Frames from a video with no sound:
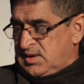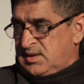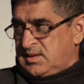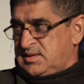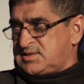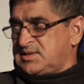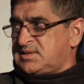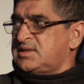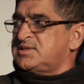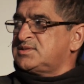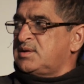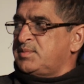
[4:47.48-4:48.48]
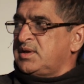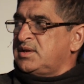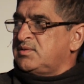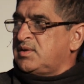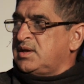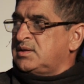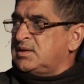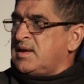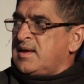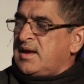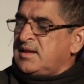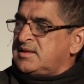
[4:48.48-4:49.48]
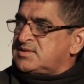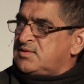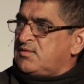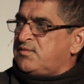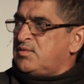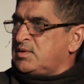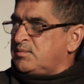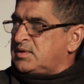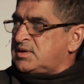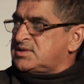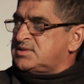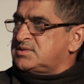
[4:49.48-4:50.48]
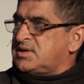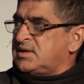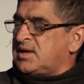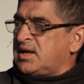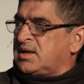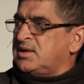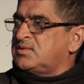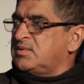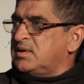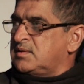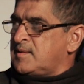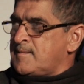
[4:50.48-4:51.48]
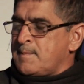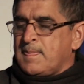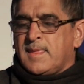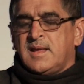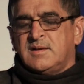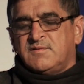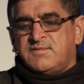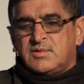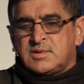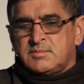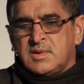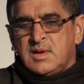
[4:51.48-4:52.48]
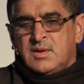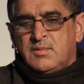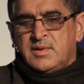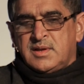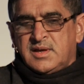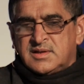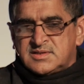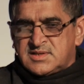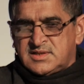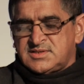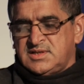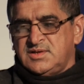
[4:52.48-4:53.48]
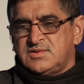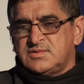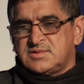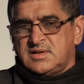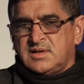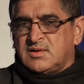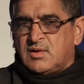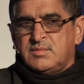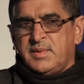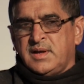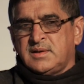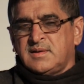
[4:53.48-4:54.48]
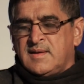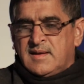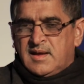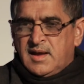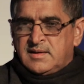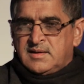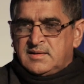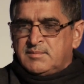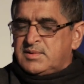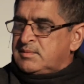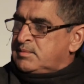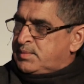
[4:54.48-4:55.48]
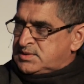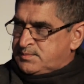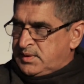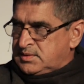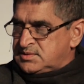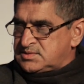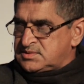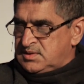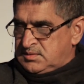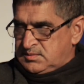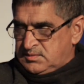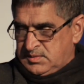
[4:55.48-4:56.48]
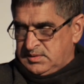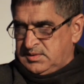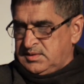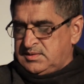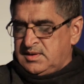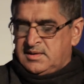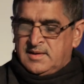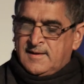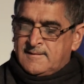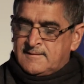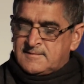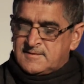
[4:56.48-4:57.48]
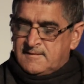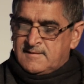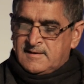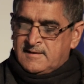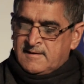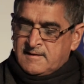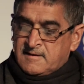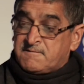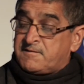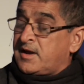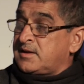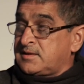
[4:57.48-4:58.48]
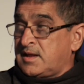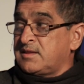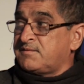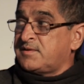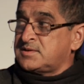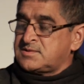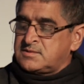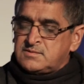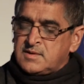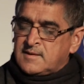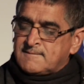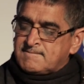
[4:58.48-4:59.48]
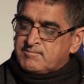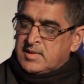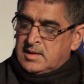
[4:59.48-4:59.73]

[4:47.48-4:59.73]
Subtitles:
And they see trustees are being educated. And there's no forum where trustees can get together in a forum where they can discuss their issues and then go back and then implement best practices that they can achieve, that they find that other funds are doing.